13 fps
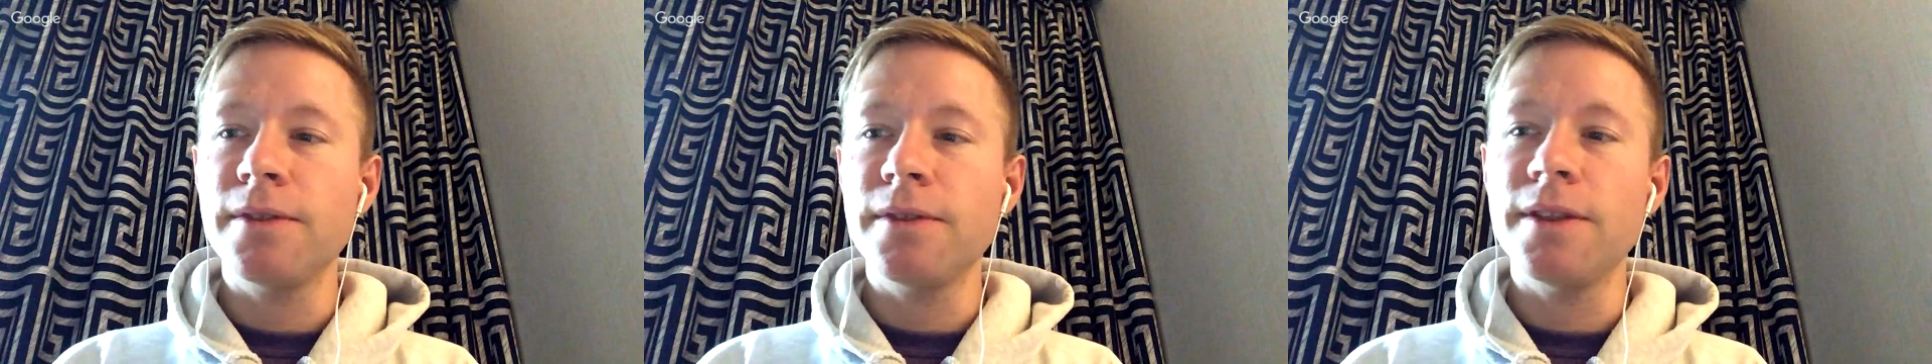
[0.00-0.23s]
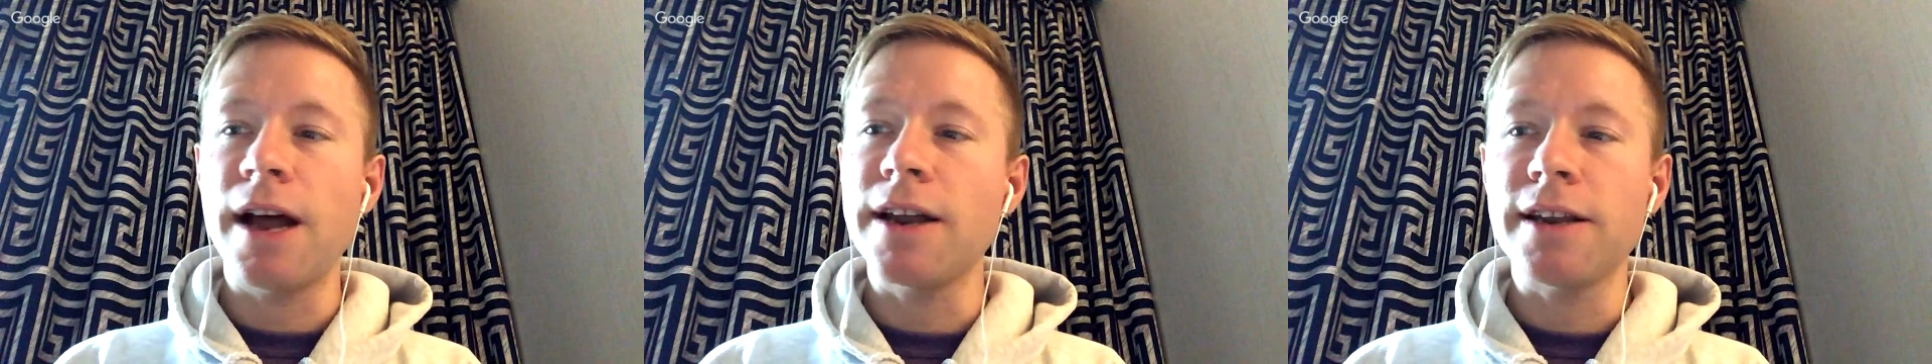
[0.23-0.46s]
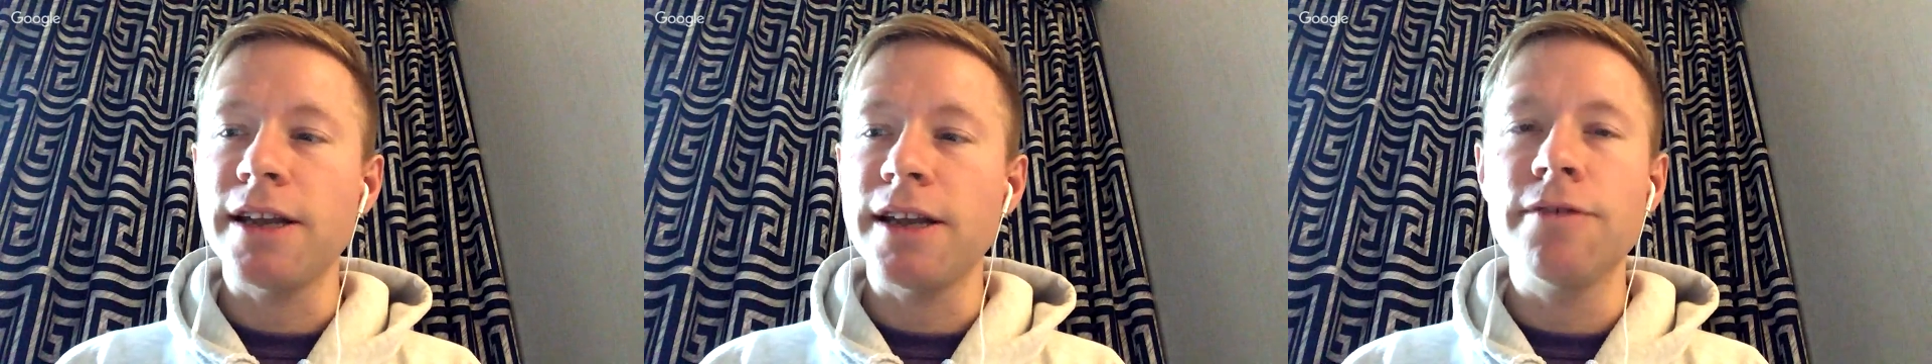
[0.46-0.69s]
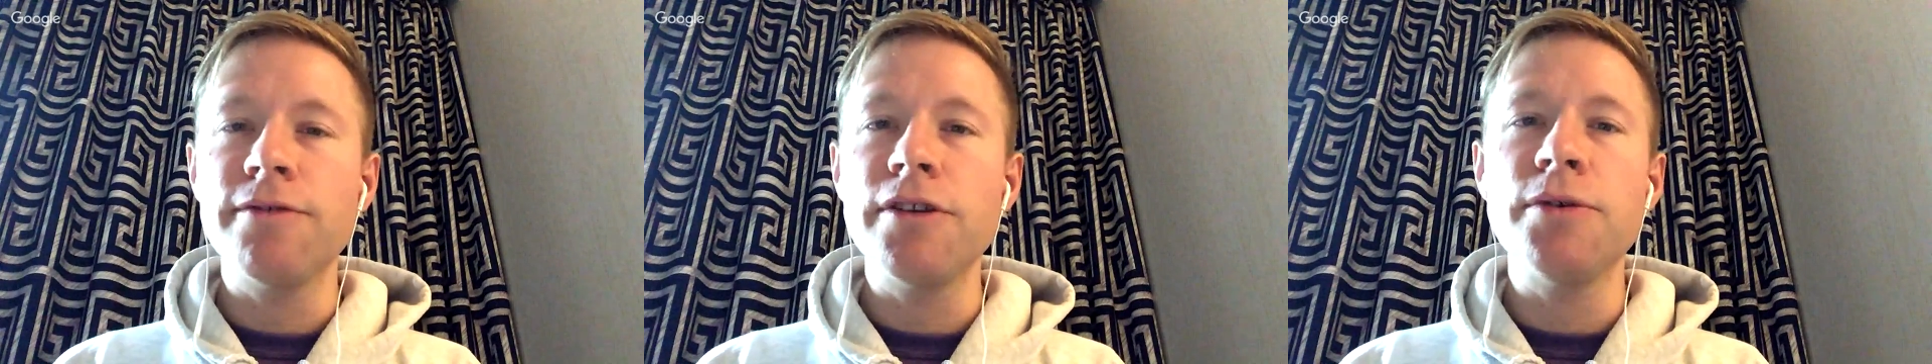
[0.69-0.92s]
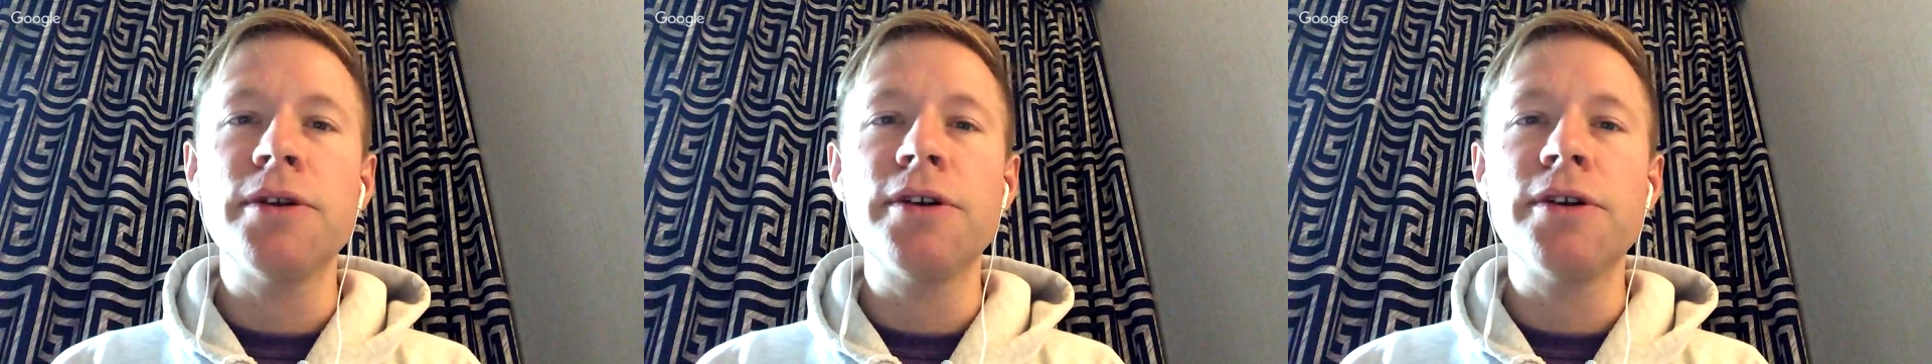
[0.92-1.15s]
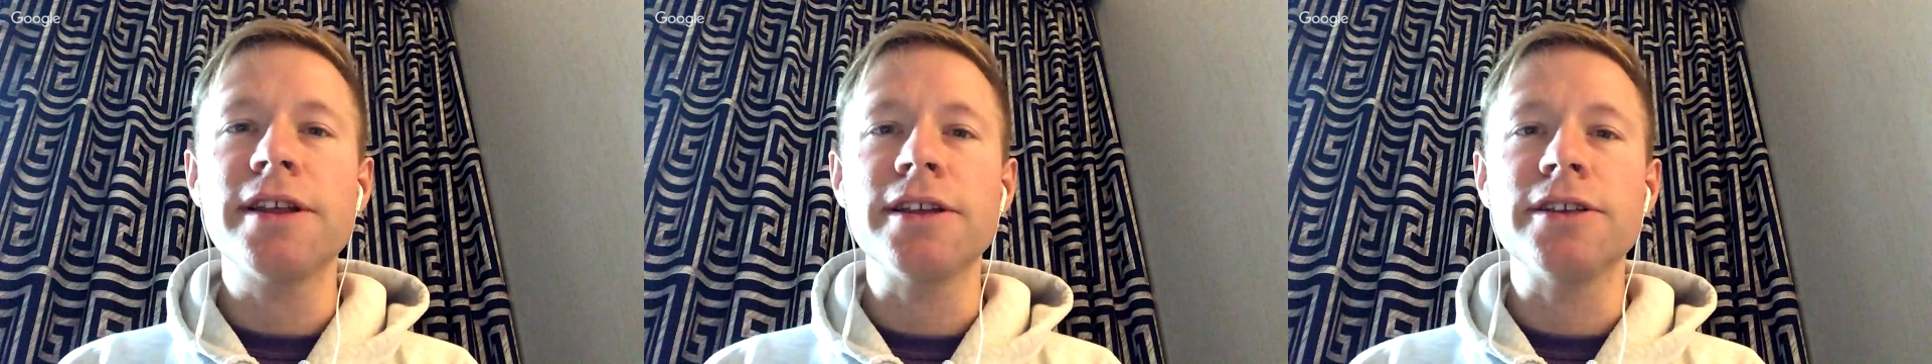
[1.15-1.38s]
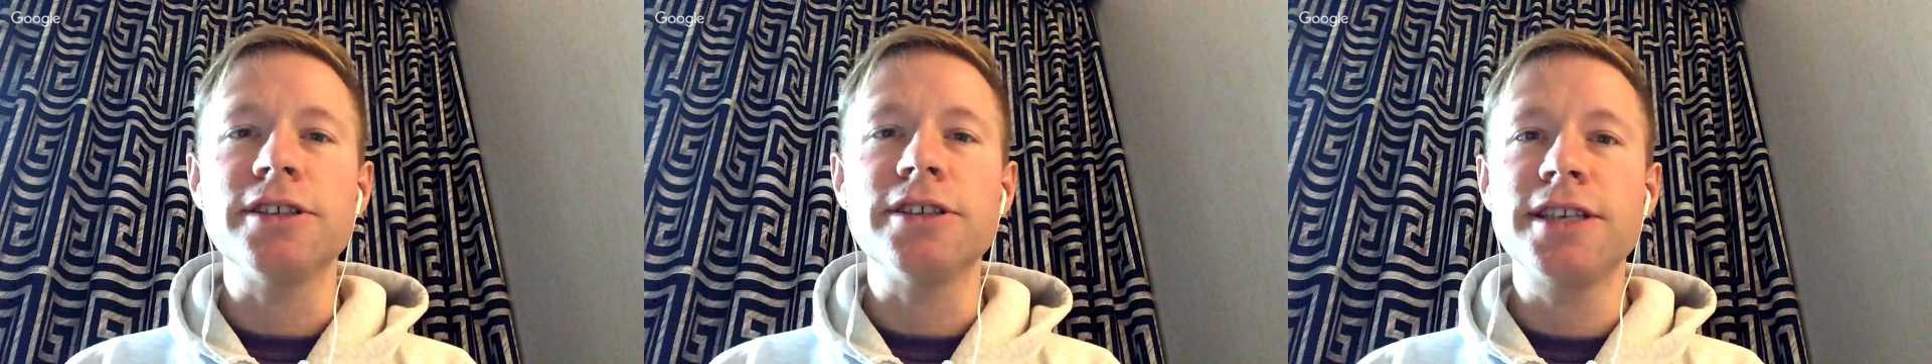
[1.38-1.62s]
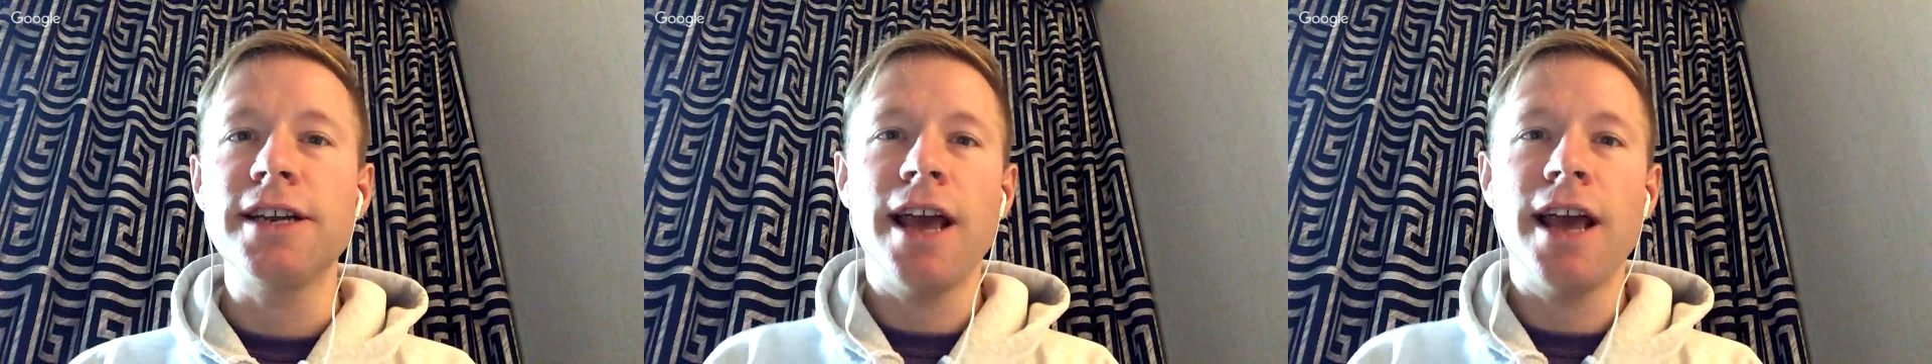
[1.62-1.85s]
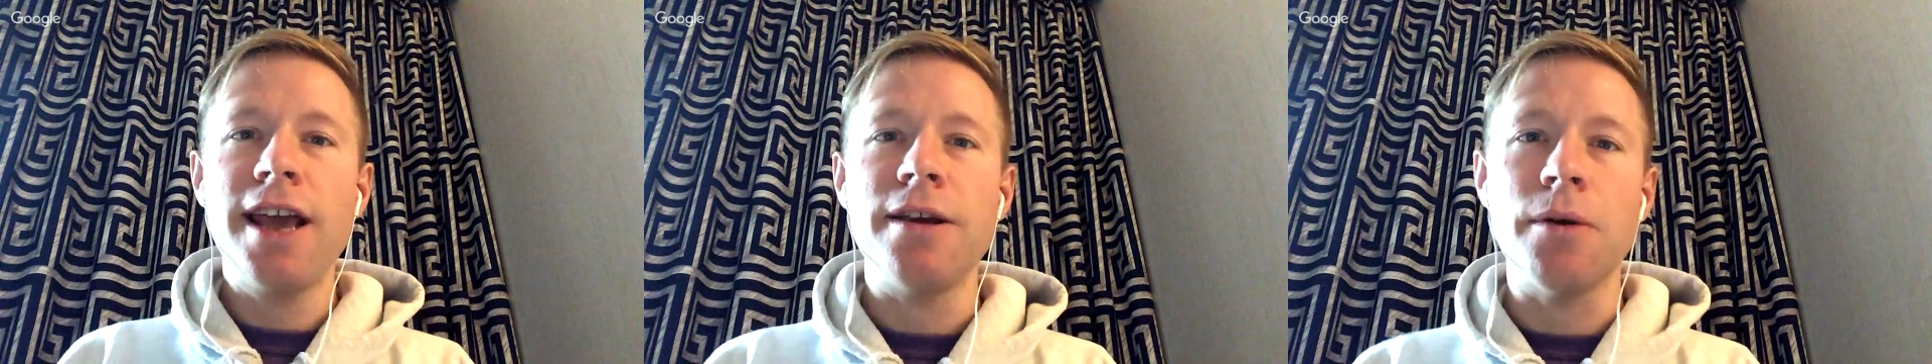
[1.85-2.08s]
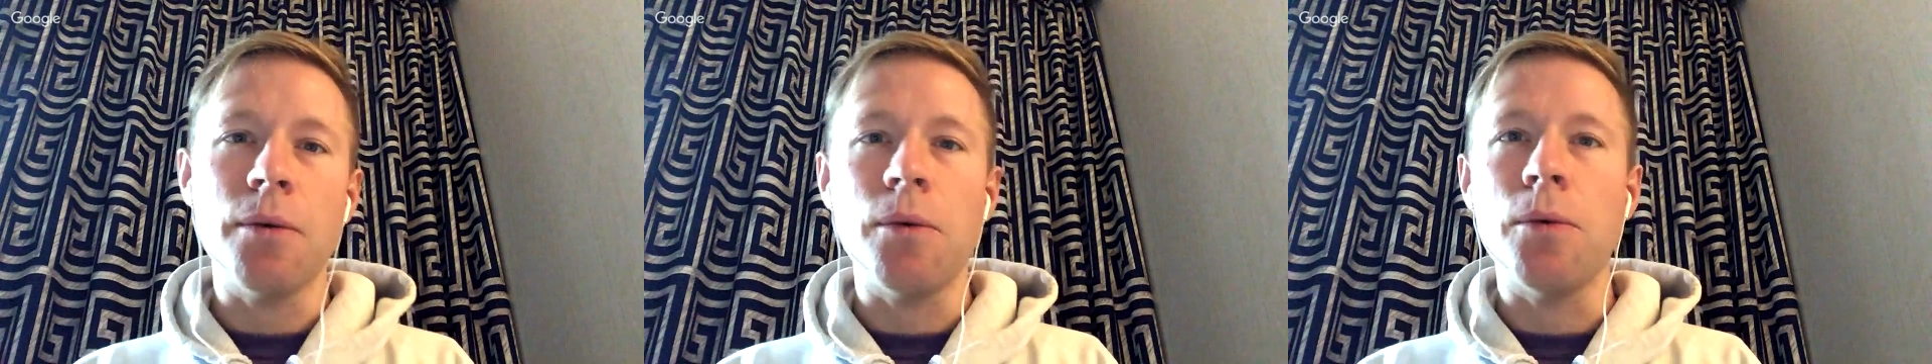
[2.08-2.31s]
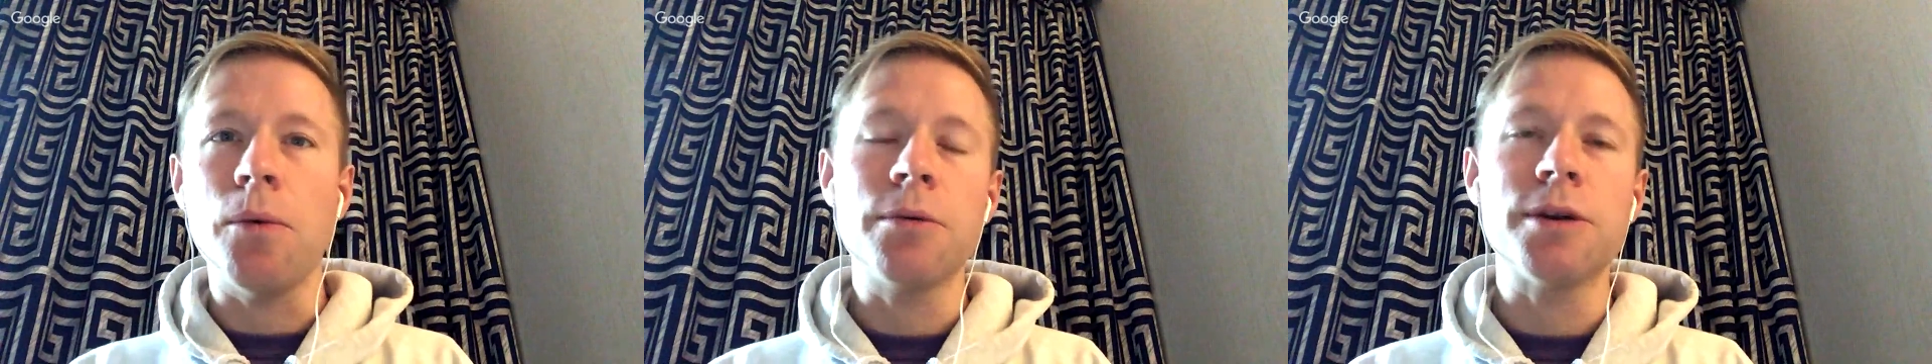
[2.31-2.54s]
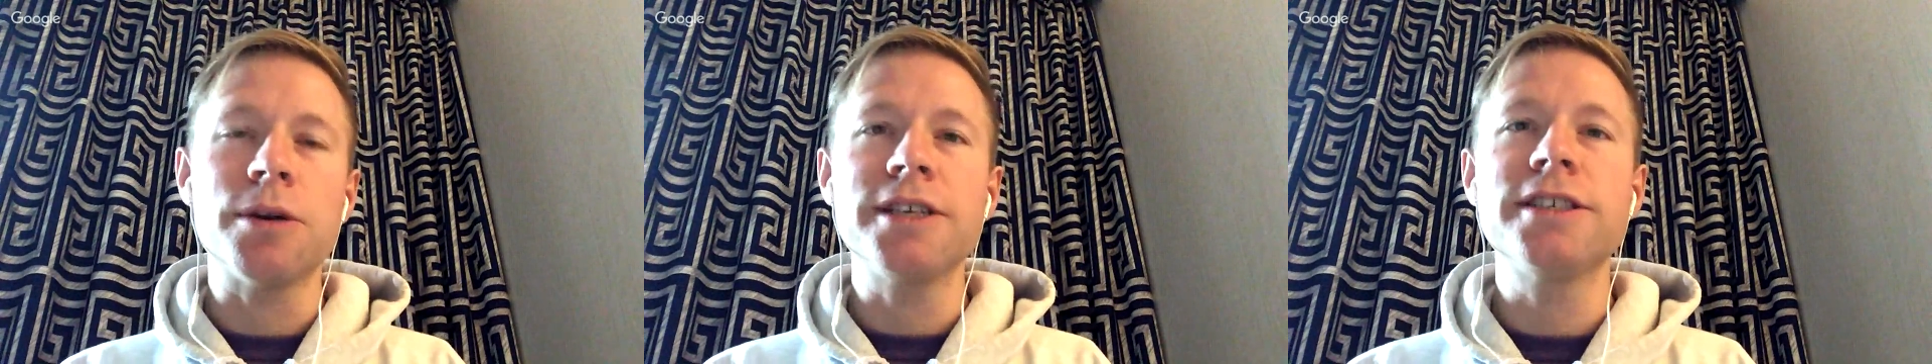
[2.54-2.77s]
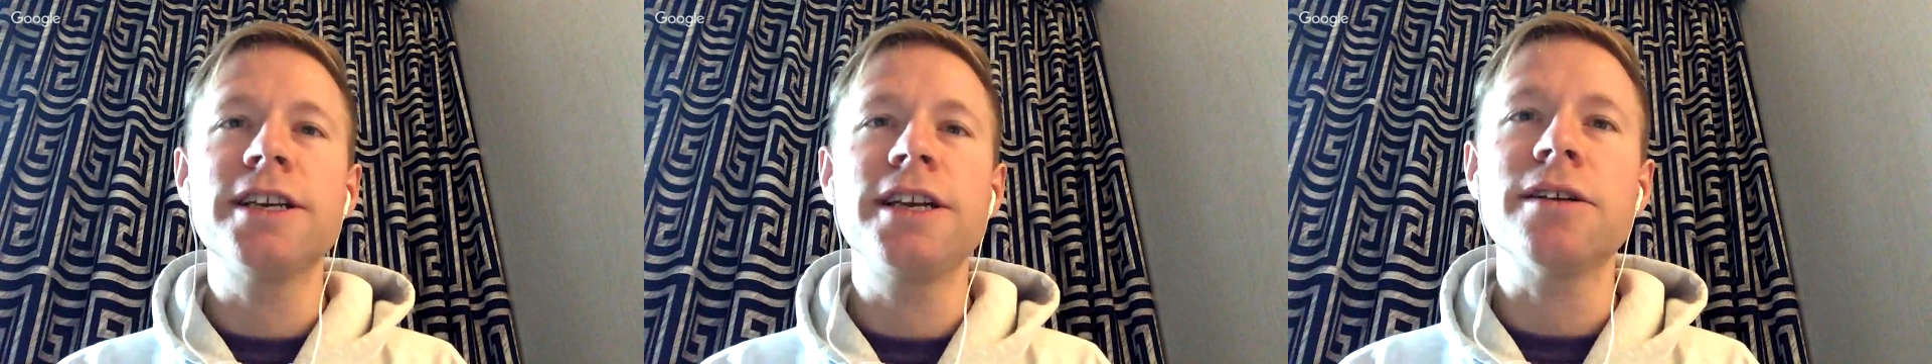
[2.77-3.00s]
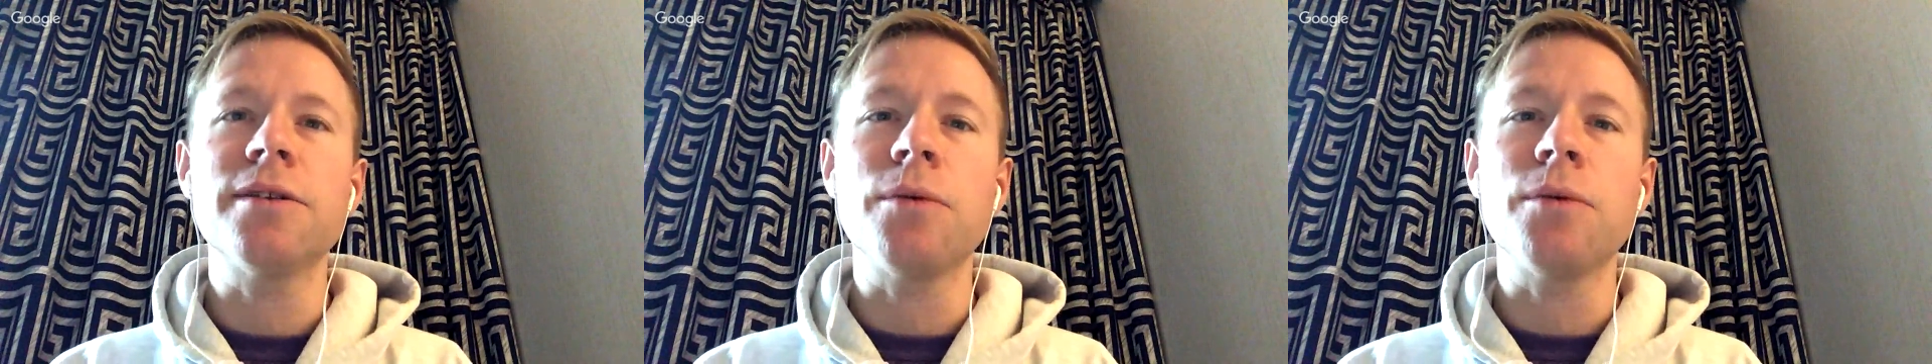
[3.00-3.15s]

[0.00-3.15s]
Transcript: Not interviewing or anything, just saying, hey, what brings you here?